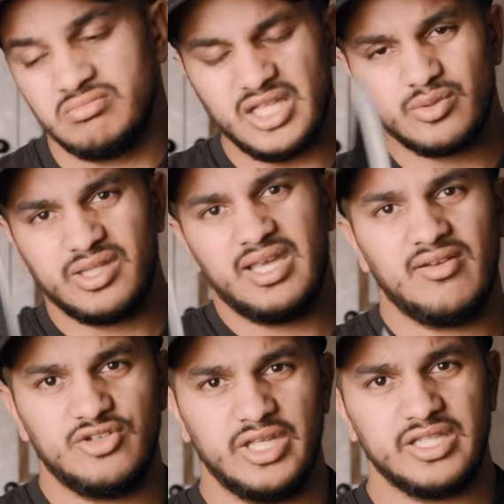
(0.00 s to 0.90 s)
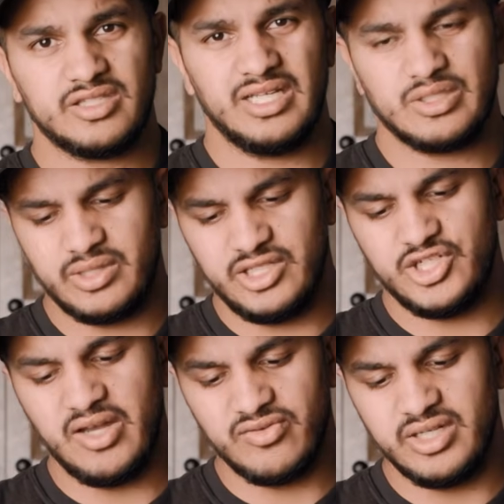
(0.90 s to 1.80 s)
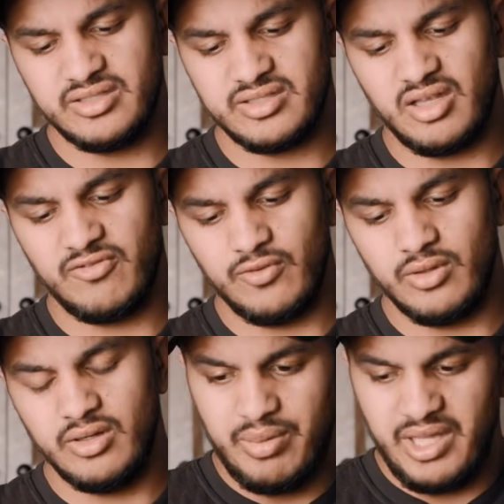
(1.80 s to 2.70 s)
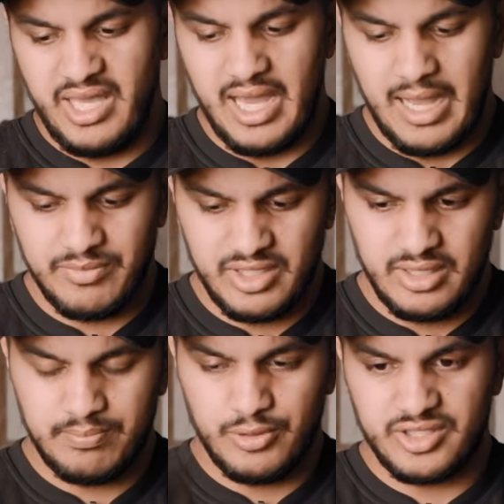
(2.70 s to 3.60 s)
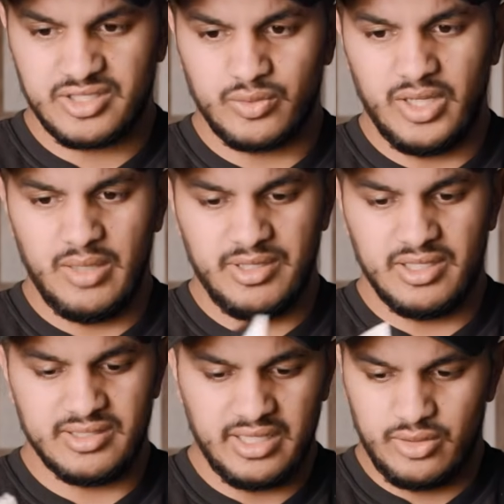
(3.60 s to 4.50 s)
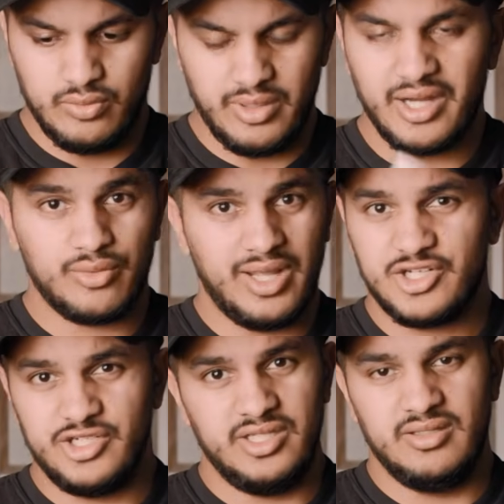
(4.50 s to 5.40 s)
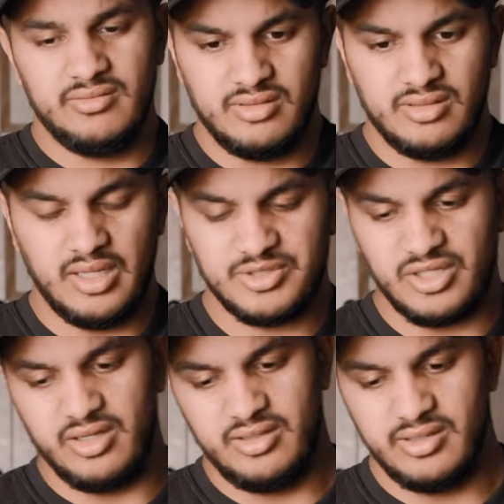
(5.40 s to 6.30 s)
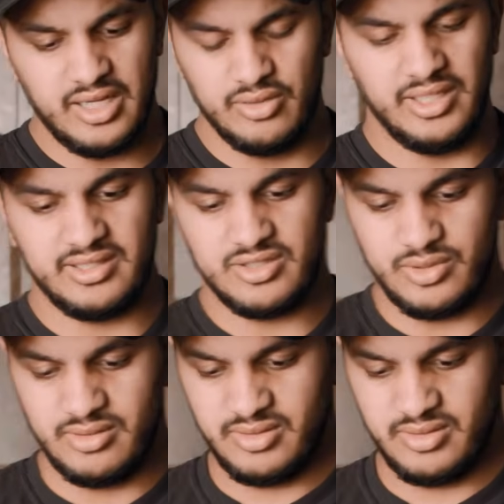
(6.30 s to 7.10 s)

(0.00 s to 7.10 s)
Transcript: That's what they should advertise this knife for. But yeah, I'm gonna put this away because I'm sorry, I don't like this one.